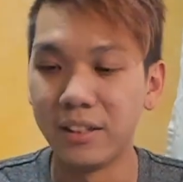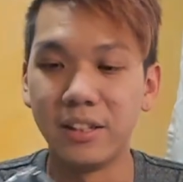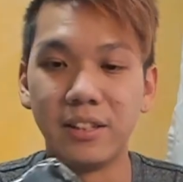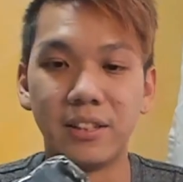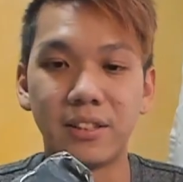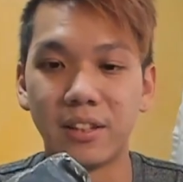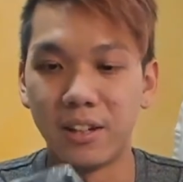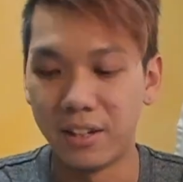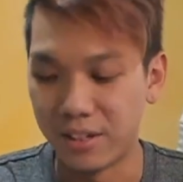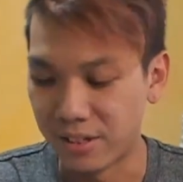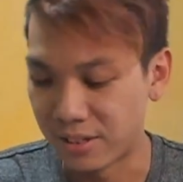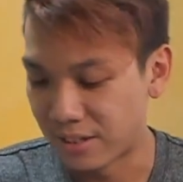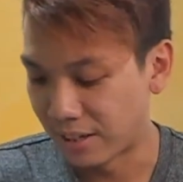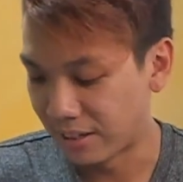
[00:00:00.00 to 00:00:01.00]
it's
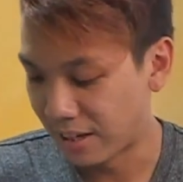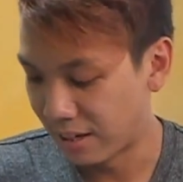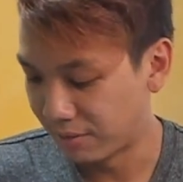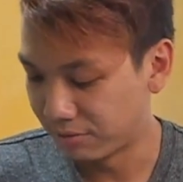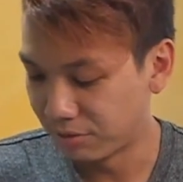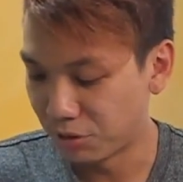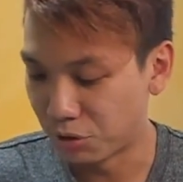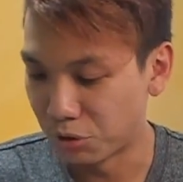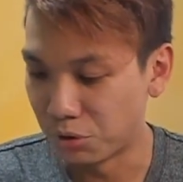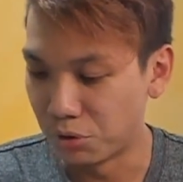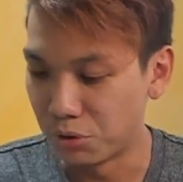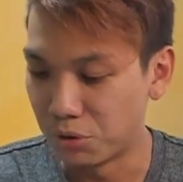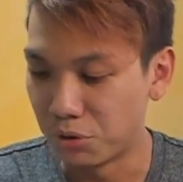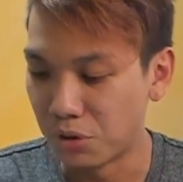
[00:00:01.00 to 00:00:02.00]
like that.
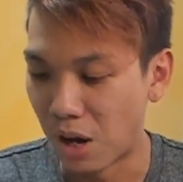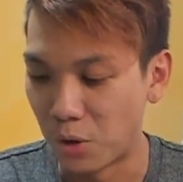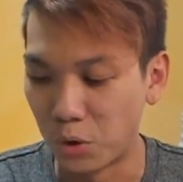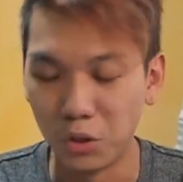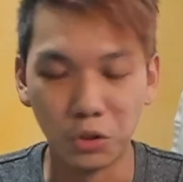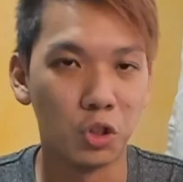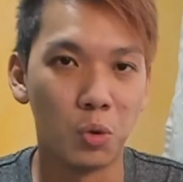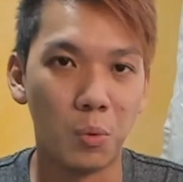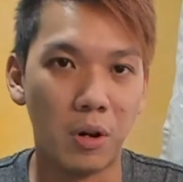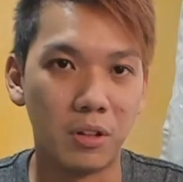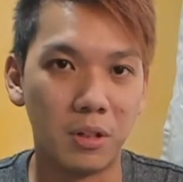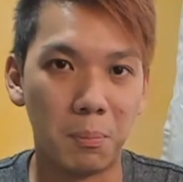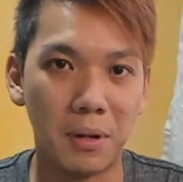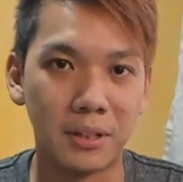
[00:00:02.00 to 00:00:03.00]
So I don't want to talk about
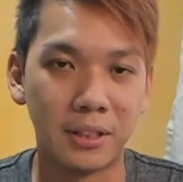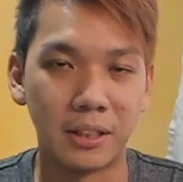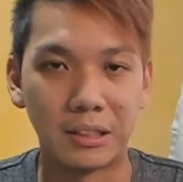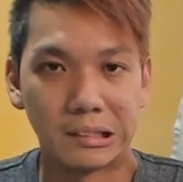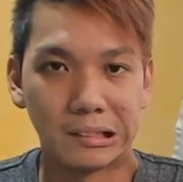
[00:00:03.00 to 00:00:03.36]
the plastic.